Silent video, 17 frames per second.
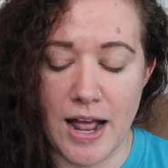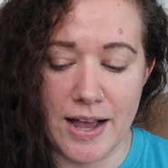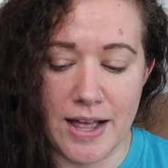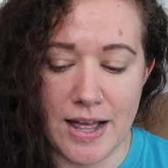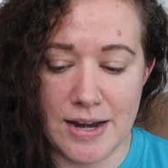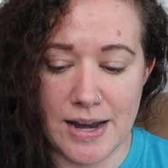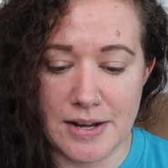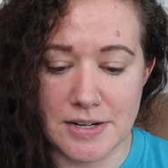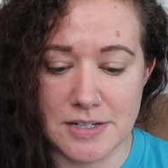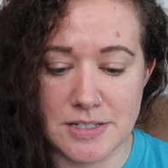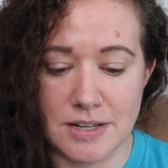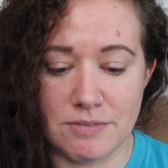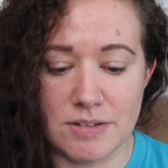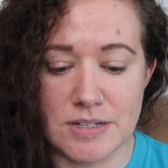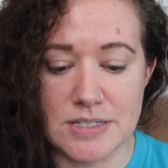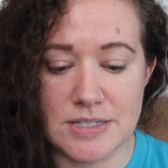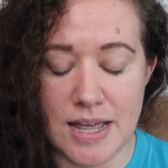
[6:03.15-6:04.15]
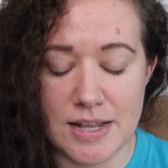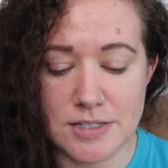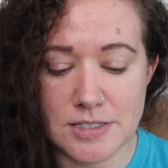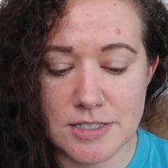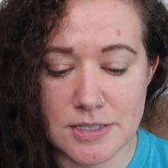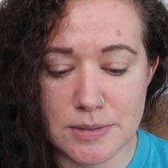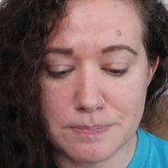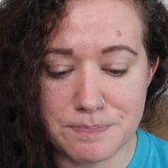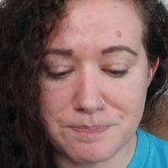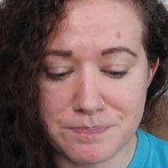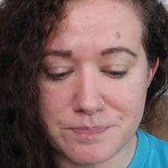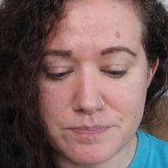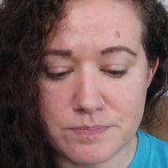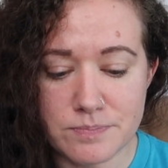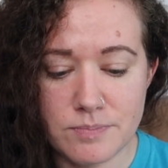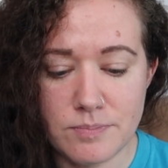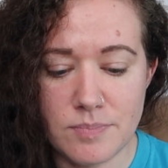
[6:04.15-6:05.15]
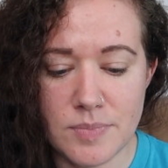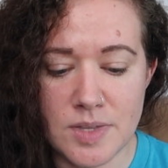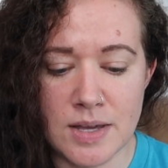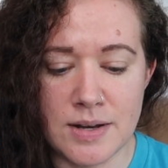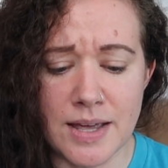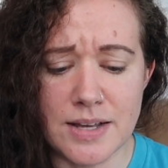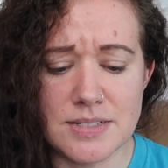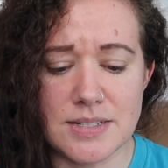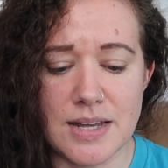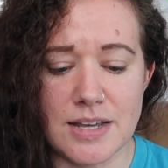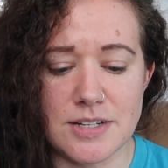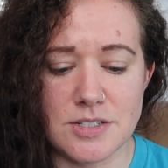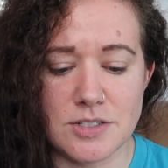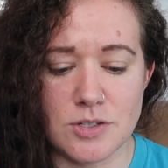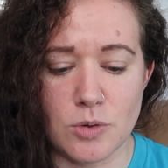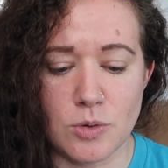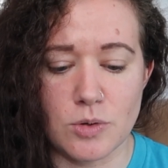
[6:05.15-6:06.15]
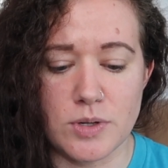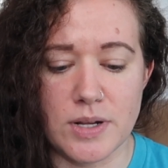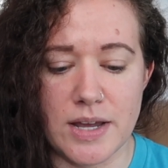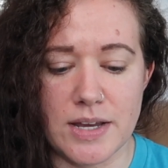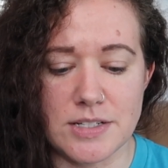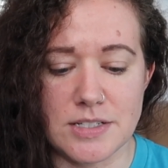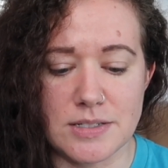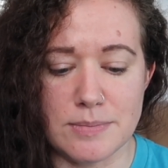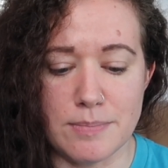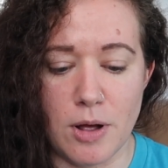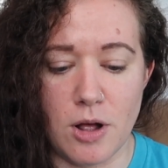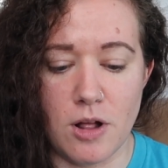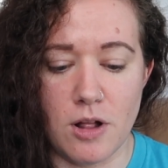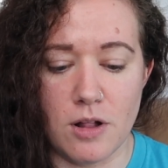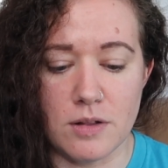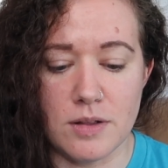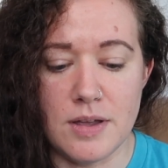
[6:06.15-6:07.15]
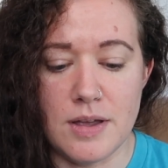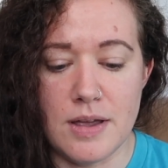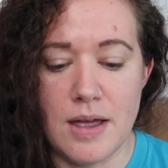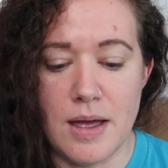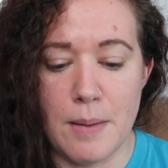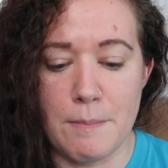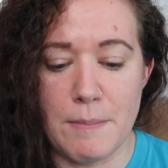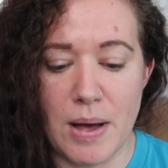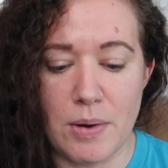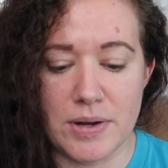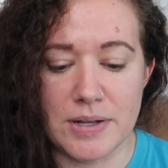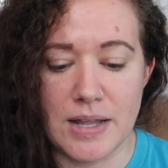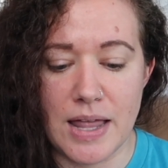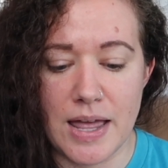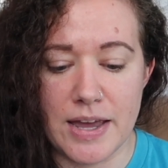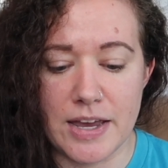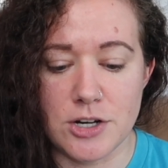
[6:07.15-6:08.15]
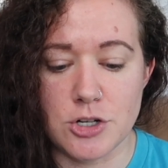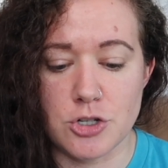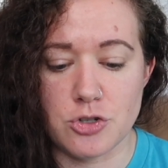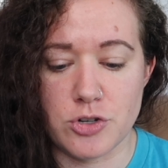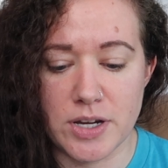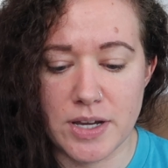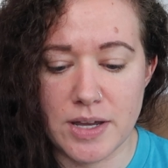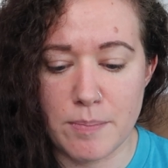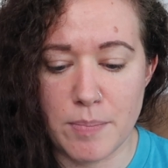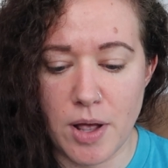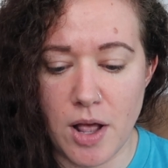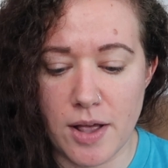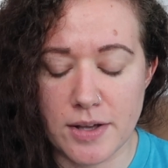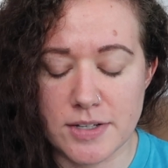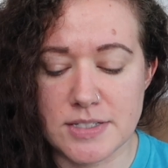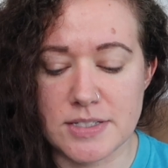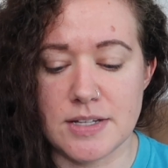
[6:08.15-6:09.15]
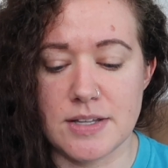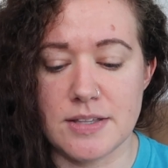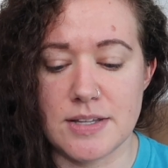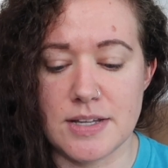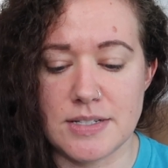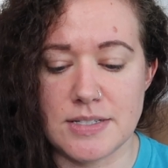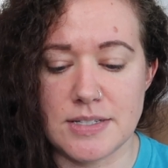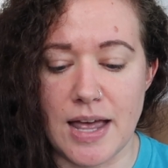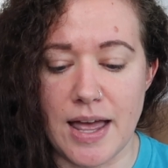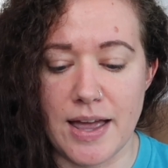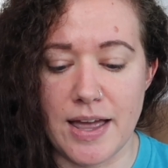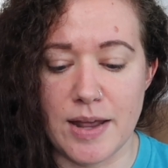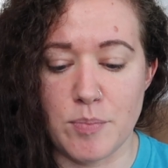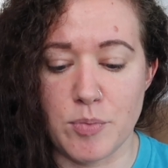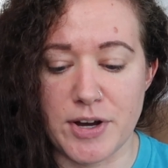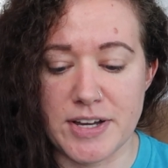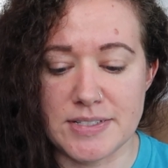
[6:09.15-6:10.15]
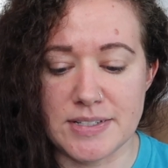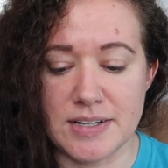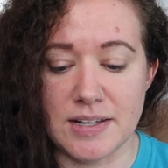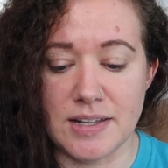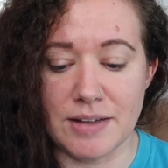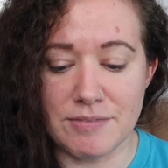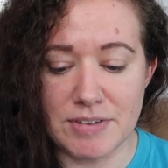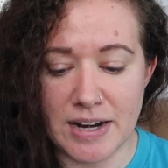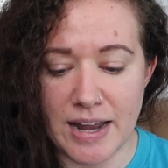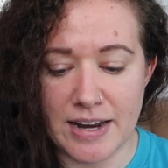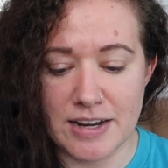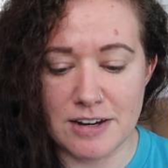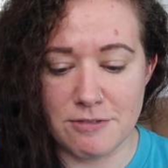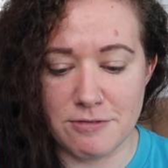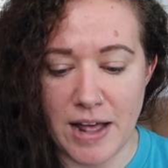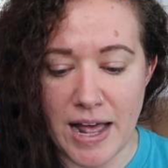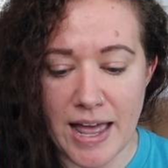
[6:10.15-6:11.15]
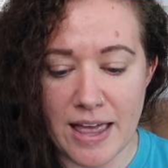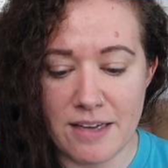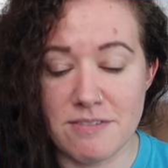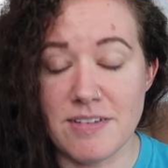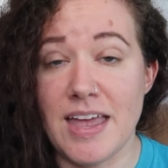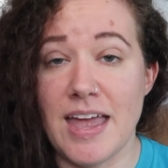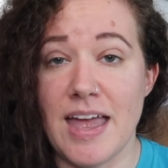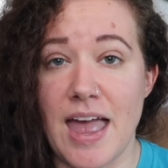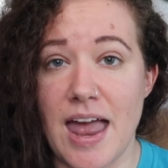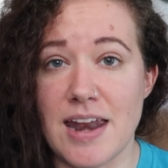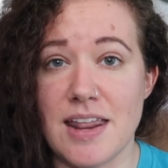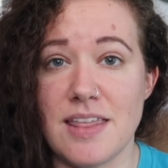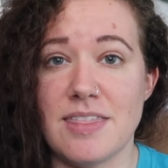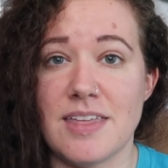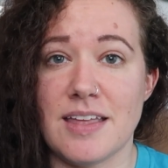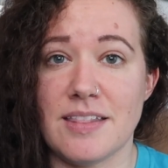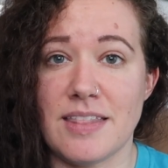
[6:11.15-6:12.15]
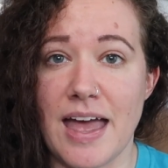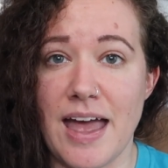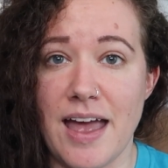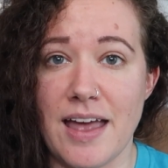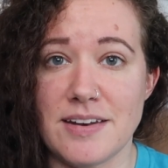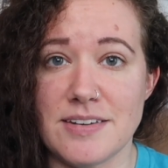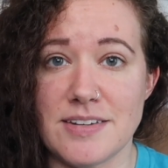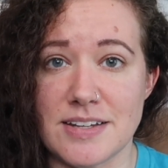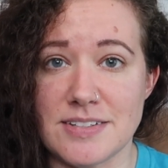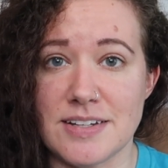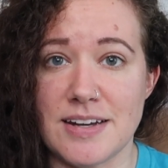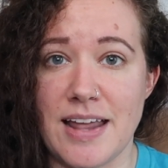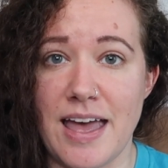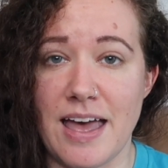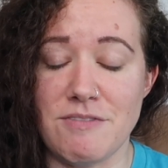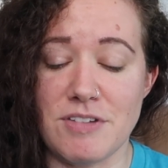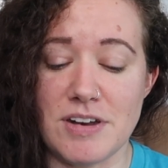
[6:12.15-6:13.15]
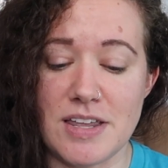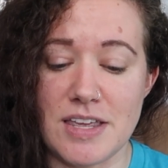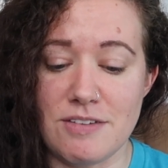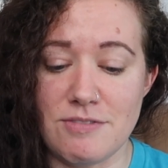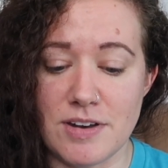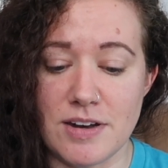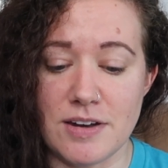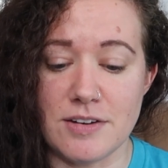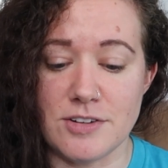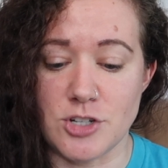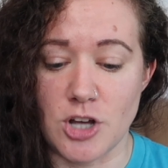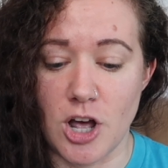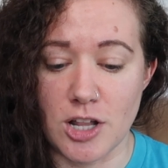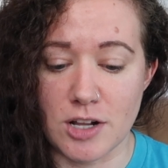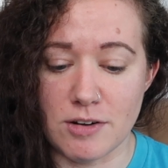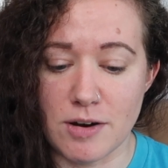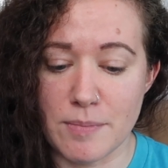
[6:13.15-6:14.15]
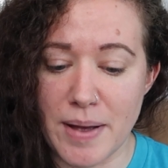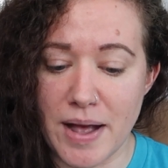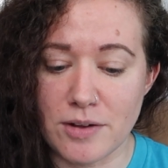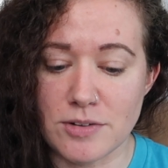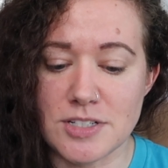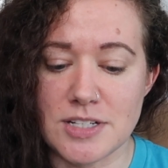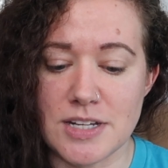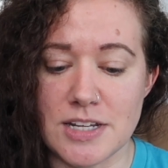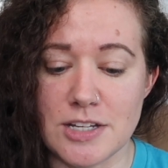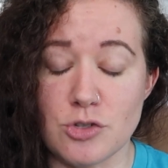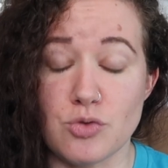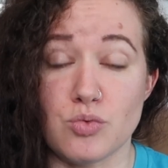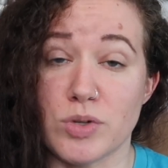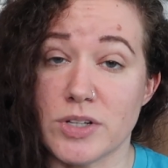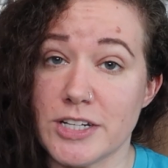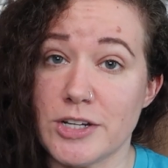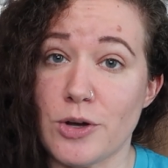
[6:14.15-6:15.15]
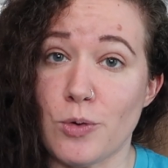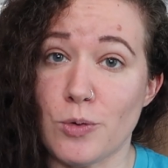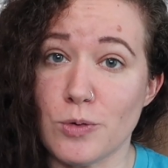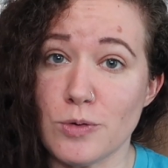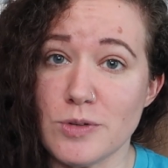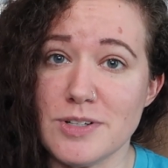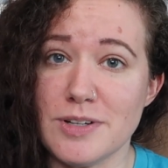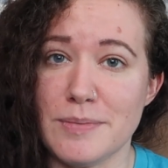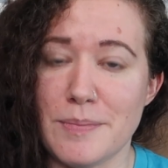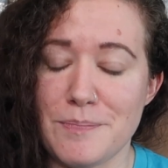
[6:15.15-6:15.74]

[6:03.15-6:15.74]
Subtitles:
I got 97 cents. Next, I sold a small Mountain Lion trinket box. This I had priced at $11.95. Anything that doesn't have an even dollar amount is really old,